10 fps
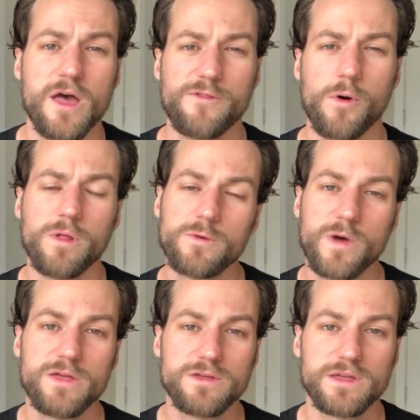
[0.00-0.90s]
The only
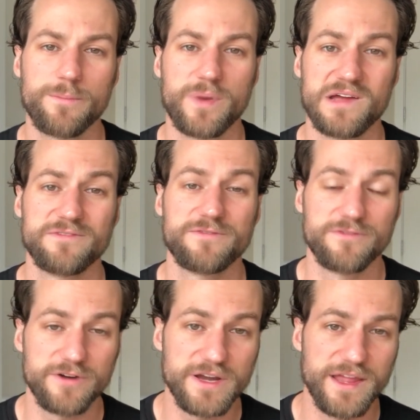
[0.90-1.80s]
way you can get by
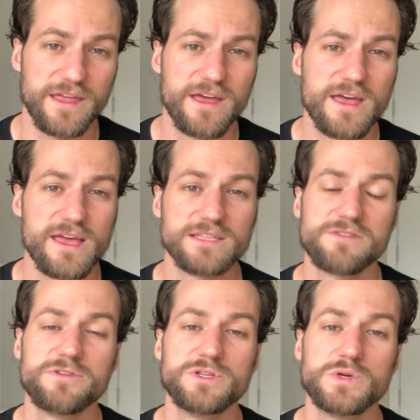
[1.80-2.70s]
free is
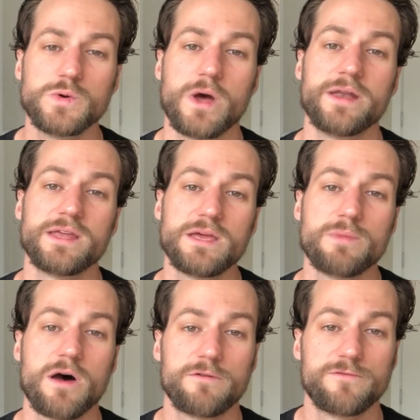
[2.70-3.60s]
if you do an
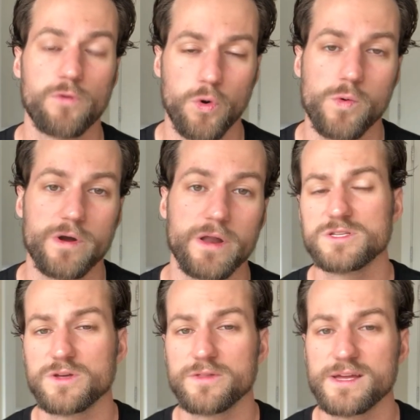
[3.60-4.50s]
email forward.
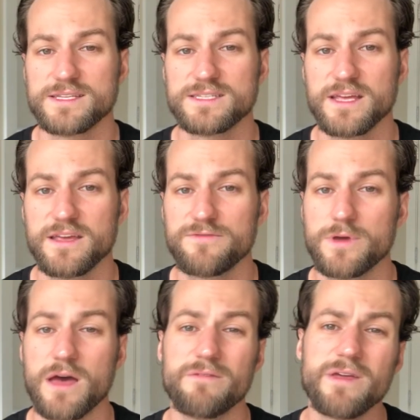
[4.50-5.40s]
So that say if you
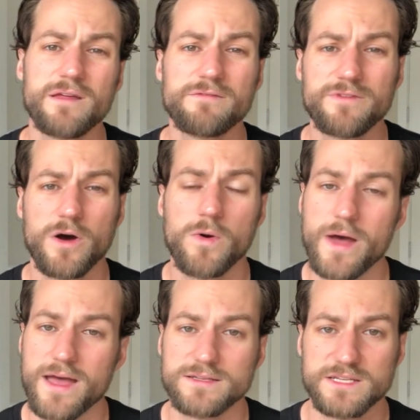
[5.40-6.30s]
have info at